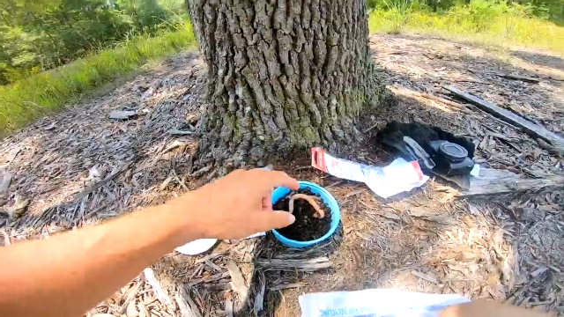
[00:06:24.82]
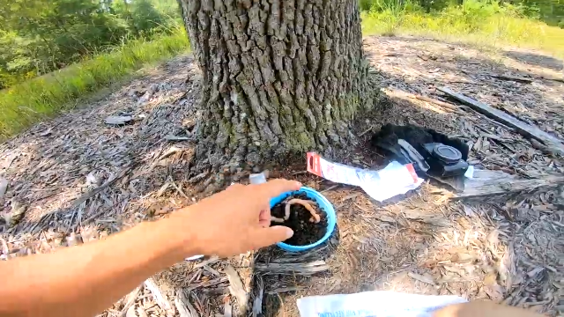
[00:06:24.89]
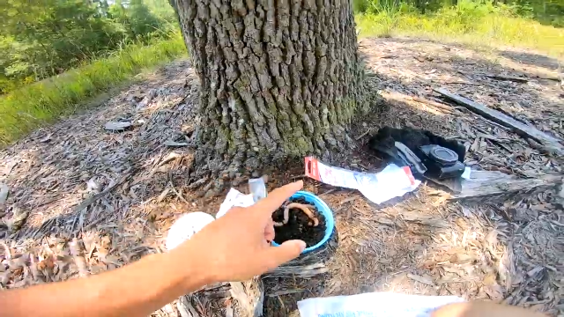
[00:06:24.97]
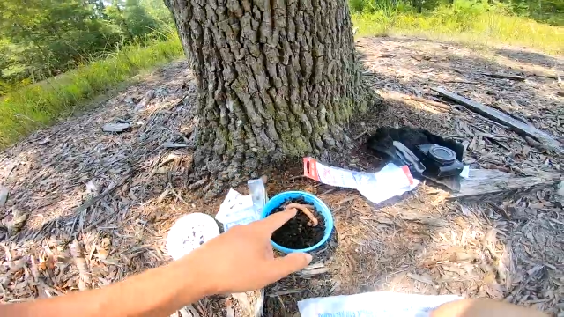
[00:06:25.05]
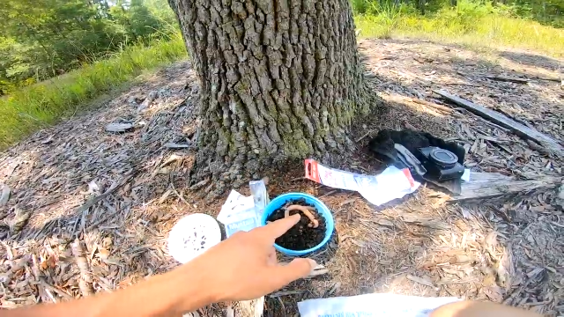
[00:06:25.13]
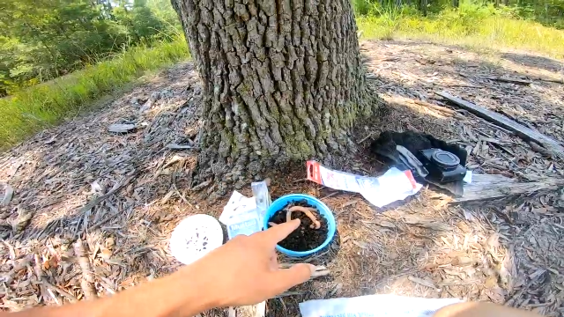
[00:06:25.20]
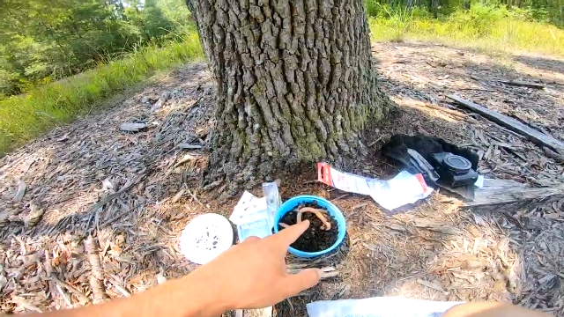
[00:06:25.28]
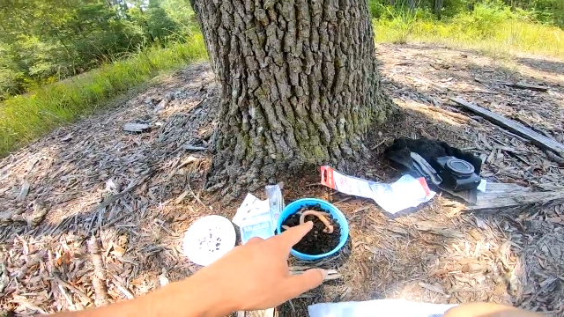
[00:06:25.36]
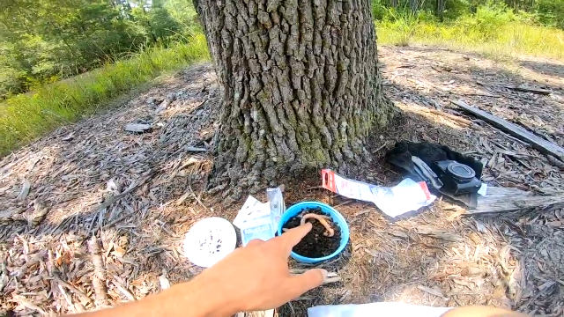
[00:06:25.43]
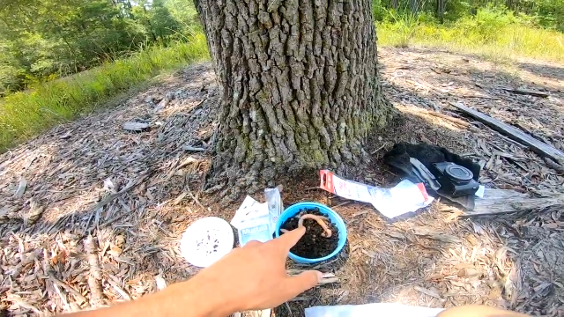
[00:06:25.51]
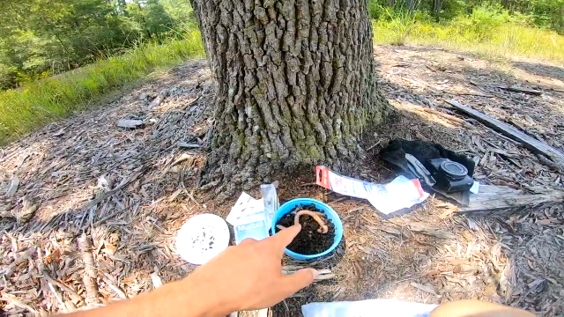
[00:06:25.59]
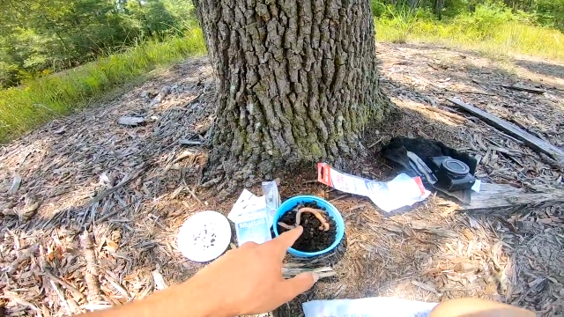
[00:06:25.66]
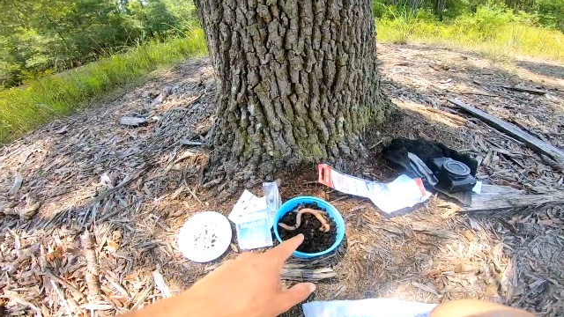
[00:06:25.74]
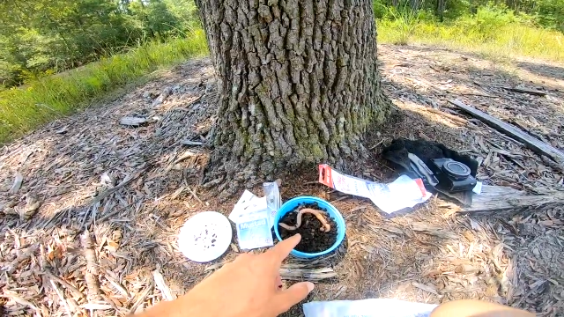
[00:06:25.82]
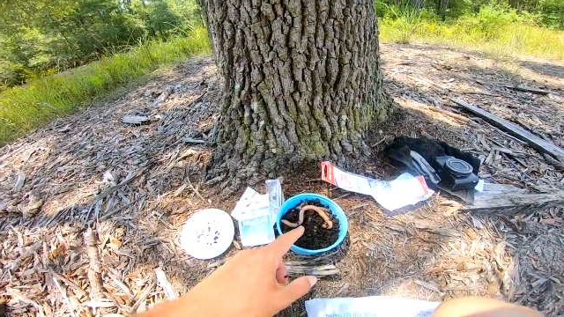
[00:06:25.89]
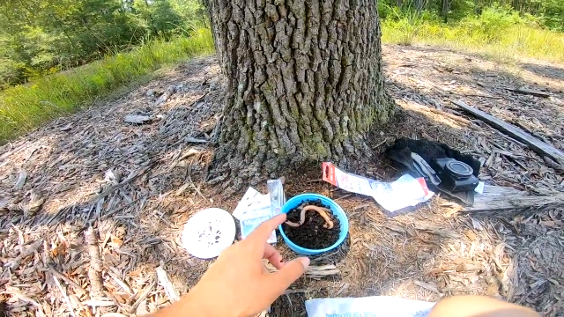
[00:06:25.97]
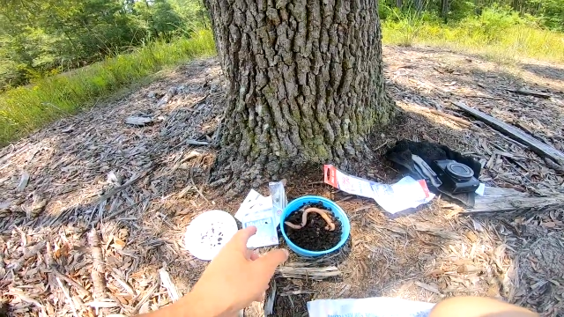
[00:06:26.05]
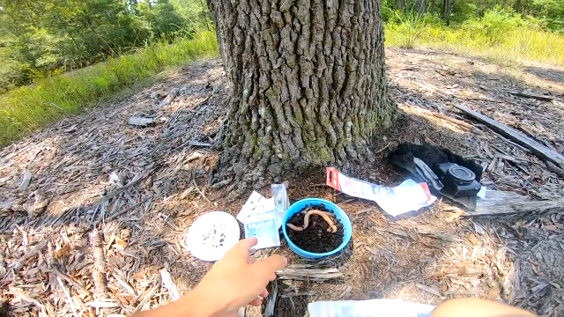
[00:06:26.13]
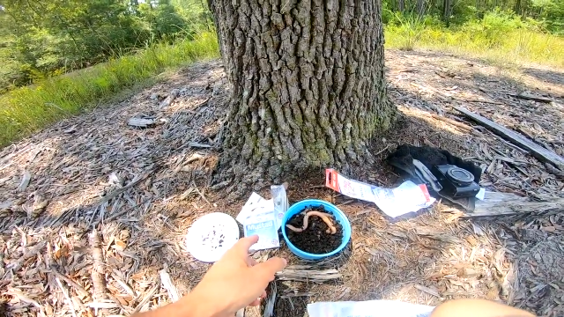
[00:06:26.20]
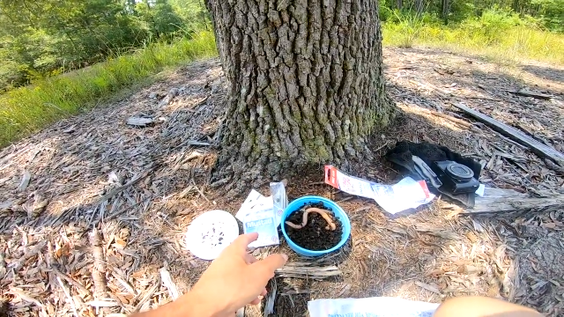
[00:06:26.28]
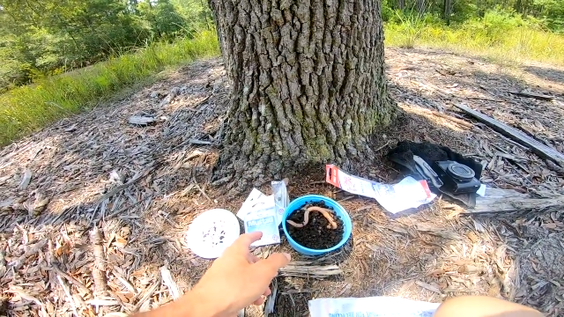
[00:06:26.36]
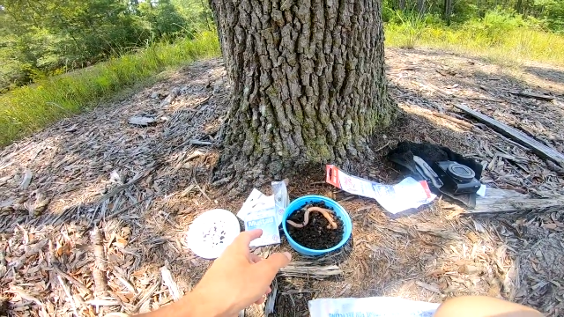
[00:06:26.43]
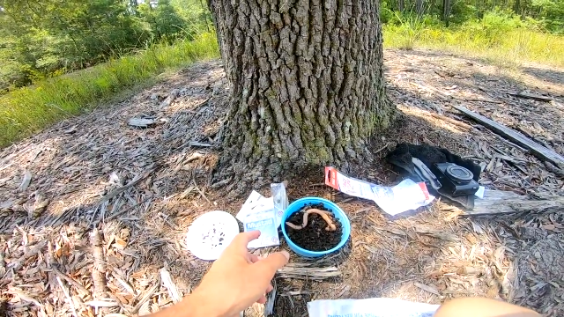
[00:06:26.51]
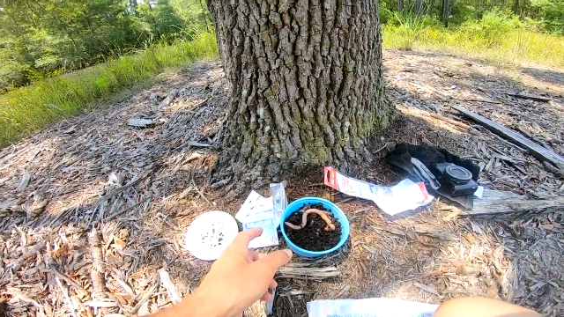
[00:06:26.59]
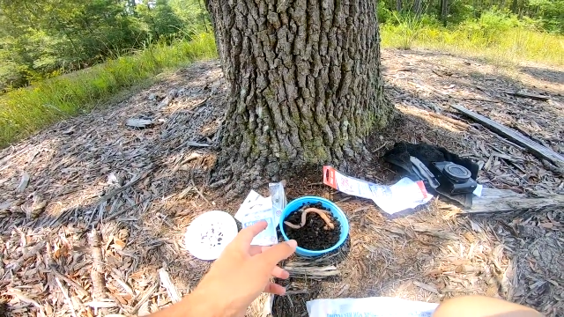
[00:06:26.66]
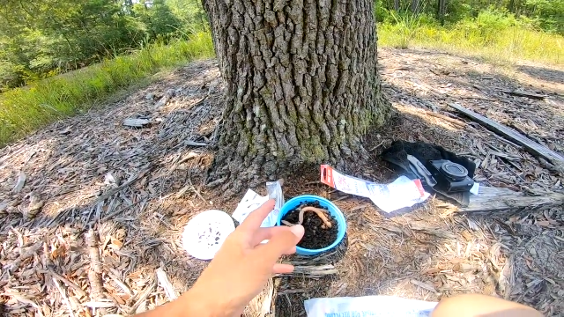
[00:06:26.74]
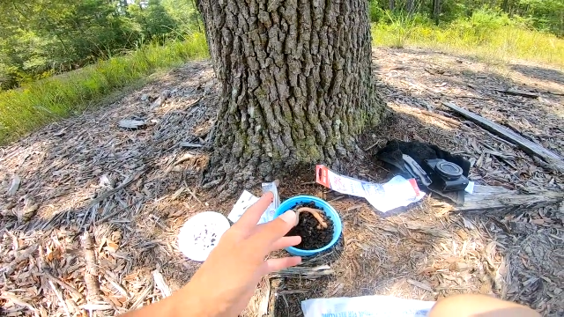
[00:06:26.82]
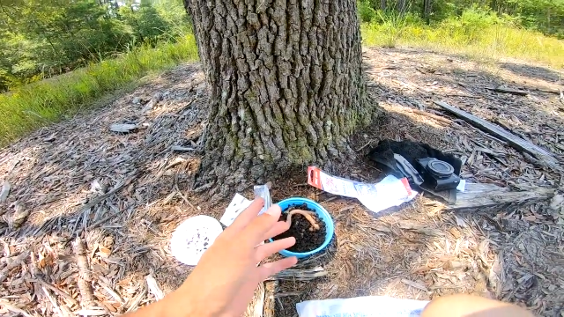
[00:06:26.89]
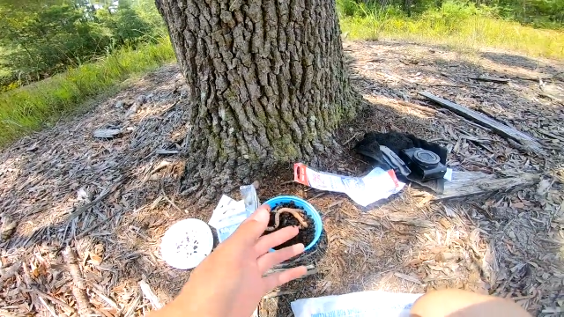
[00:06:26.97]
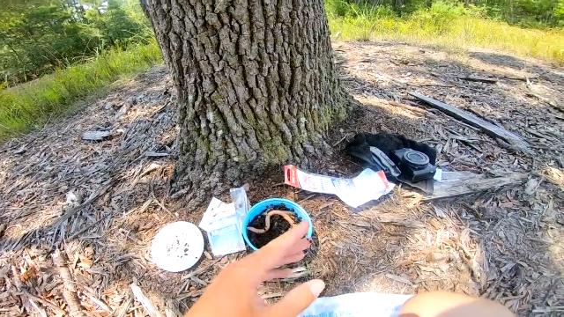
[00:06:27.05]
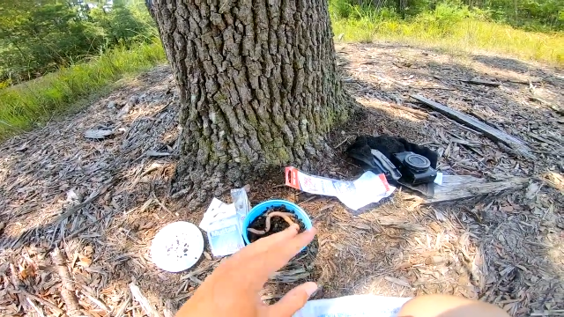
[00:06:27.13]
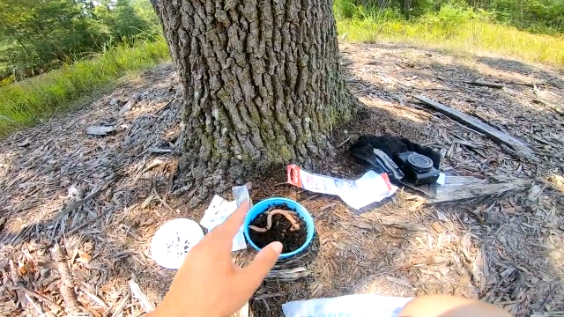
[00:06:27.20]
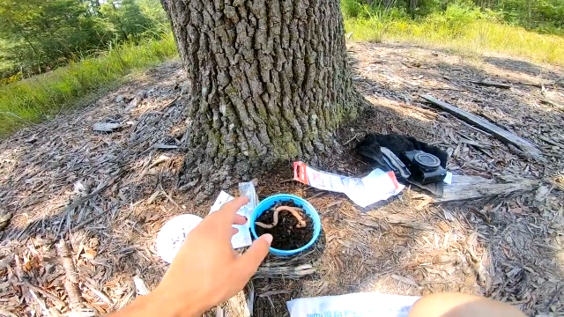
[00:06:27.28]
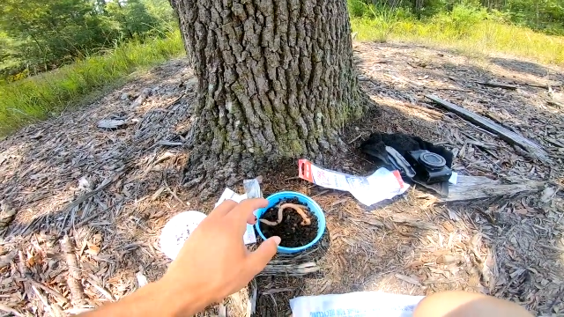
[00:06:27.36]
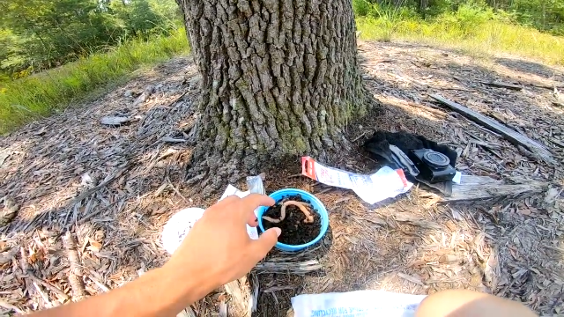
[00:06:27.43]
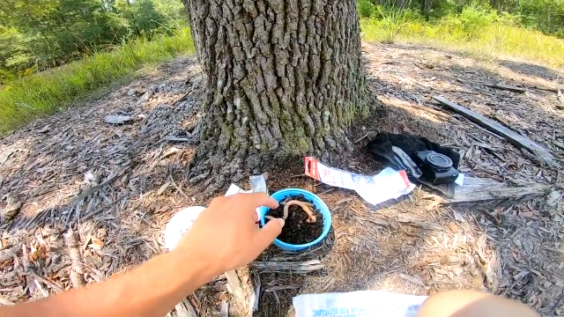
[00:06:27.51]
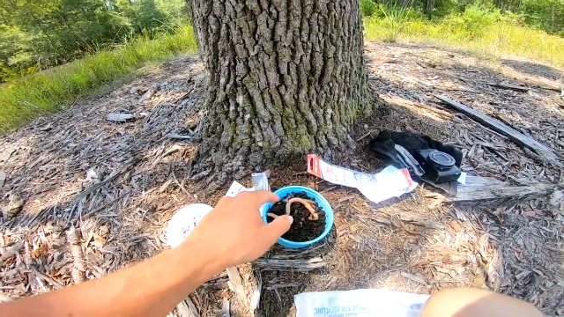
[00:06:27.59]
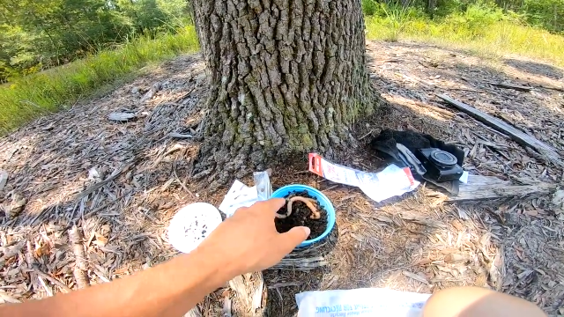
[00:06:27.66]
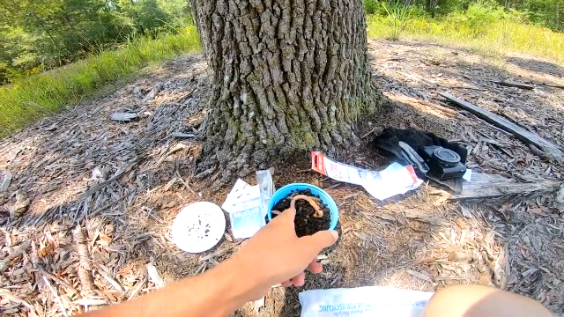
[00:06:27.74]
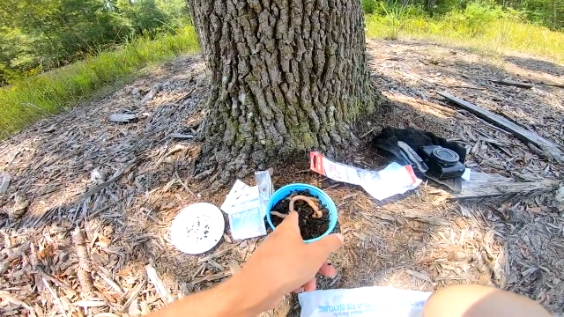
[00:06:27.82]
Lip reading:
[unreadable: no face in view]